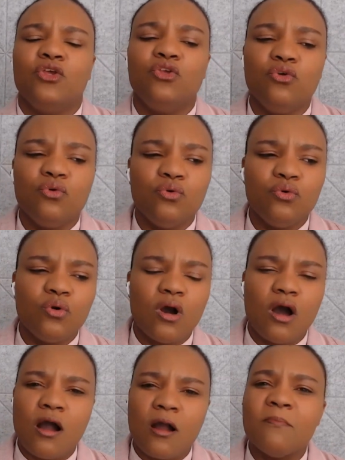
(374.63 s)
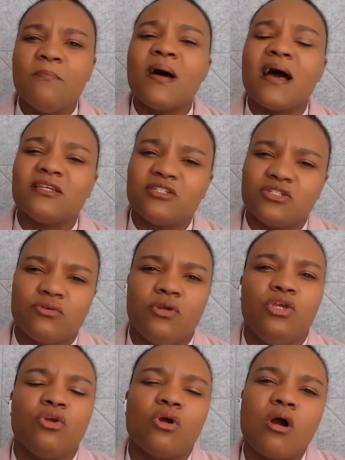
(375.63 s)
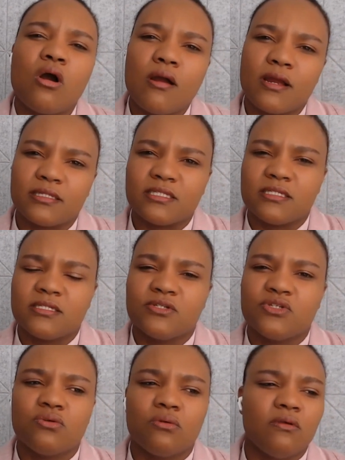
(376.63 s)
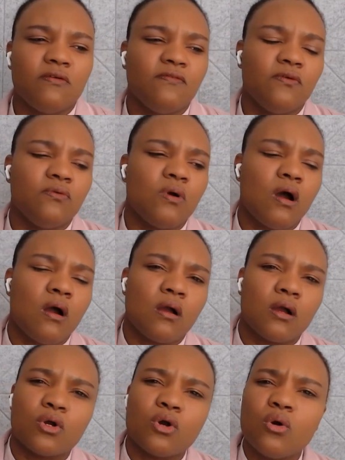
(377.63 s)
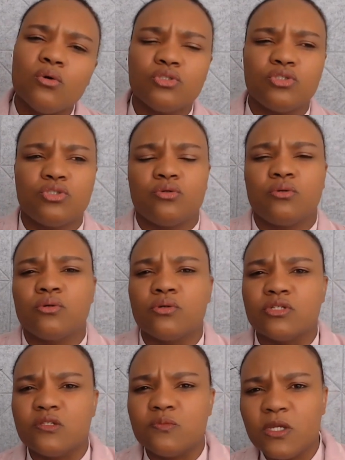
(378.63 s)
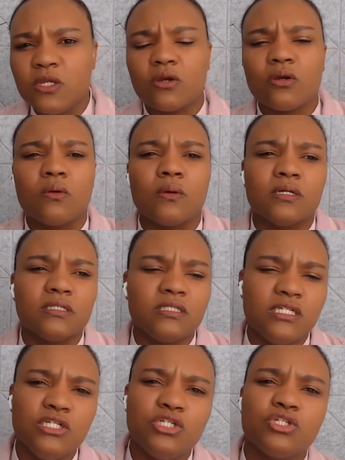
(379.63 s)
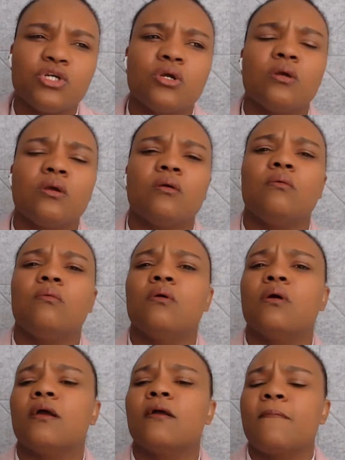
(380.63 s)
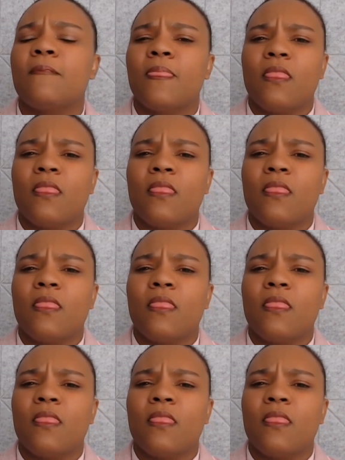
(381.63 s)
you are mastering your art. So if you are a coach or a speaker or a teacher, or